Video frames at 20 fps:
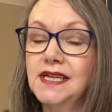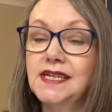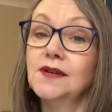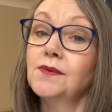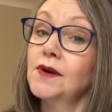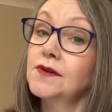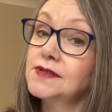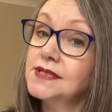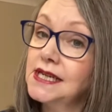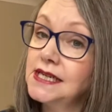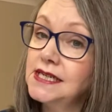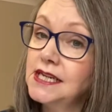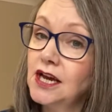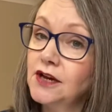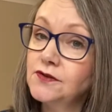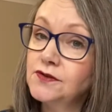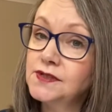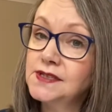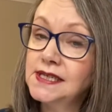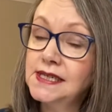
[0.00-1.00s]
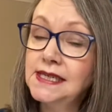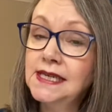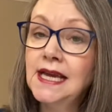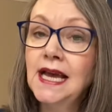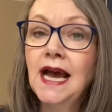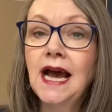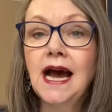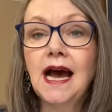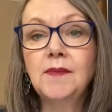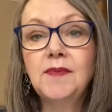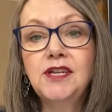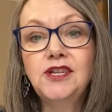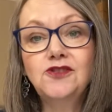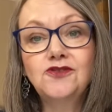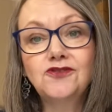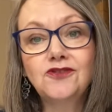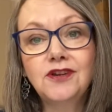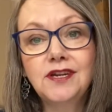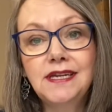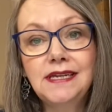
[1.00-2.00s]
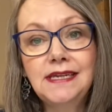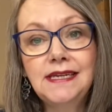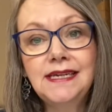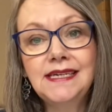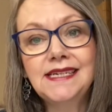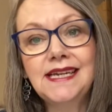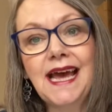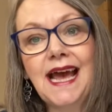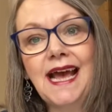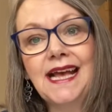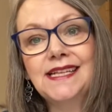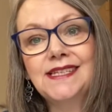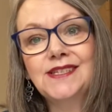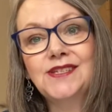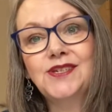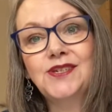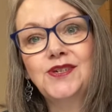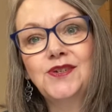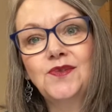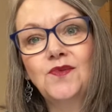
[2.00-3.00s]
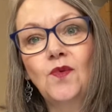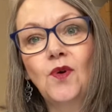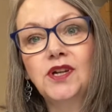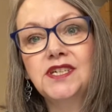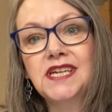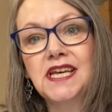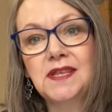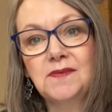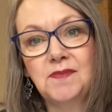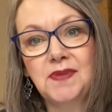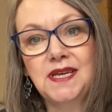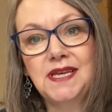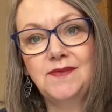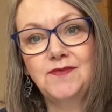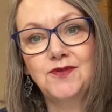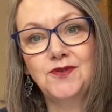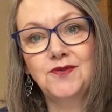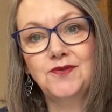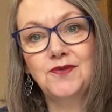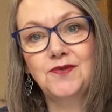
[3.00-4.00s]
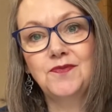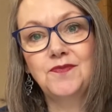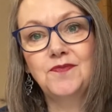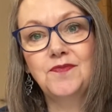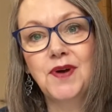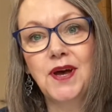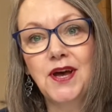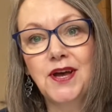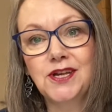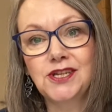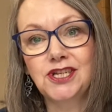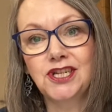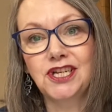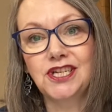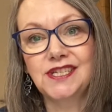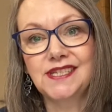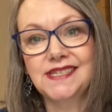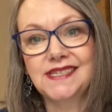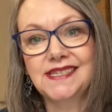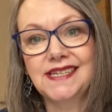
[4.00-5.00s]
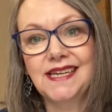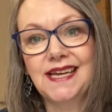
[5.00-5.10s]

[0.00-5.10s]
I won't say nosy, I'm intrigued as to what other people purchase.